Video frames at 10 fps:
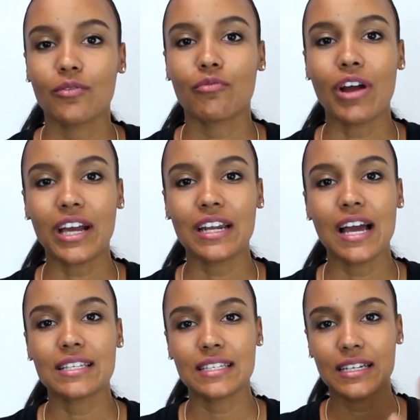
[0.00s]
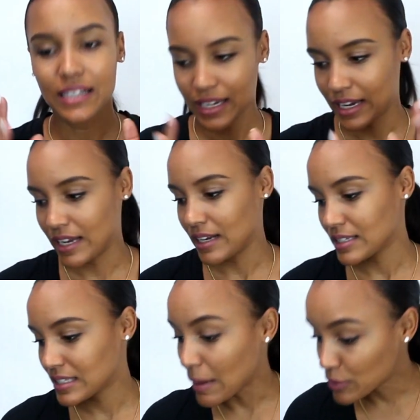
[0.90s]
recognize it. And
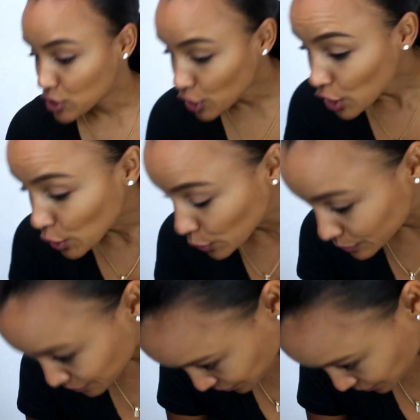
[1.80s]
step 2,